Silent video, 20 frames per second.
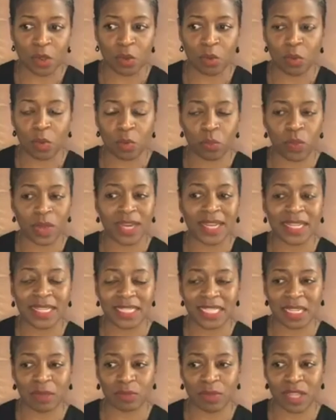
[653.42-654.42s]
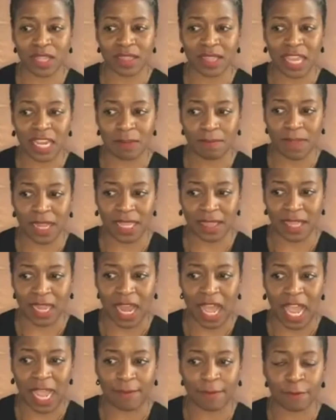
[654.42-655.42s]
What is it within me that
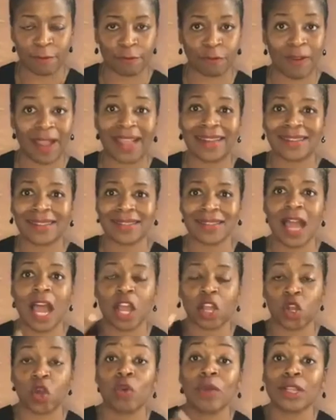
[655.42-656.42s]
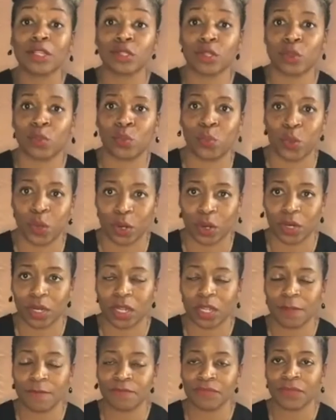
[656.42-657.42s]
I'm afraid is not going to work?
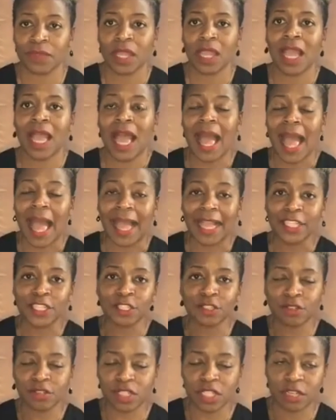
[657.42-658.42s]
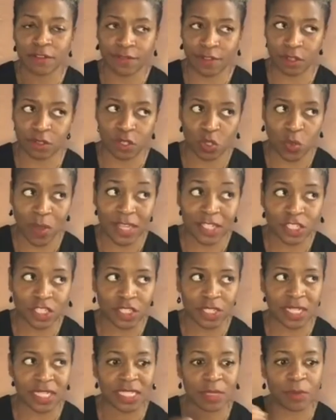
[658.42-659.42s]
Ask yourself those
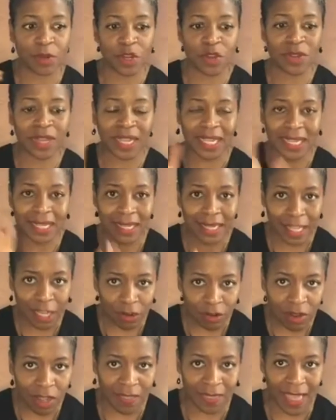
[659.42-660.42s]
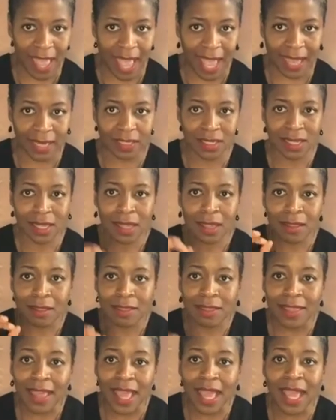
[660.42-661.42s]
questions. And when you get clear on that,
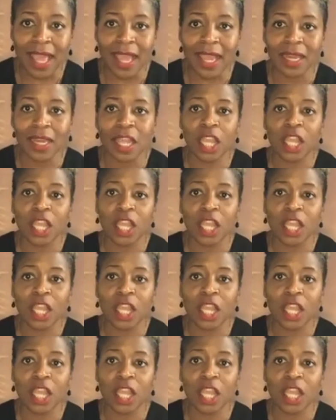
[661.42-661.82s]
then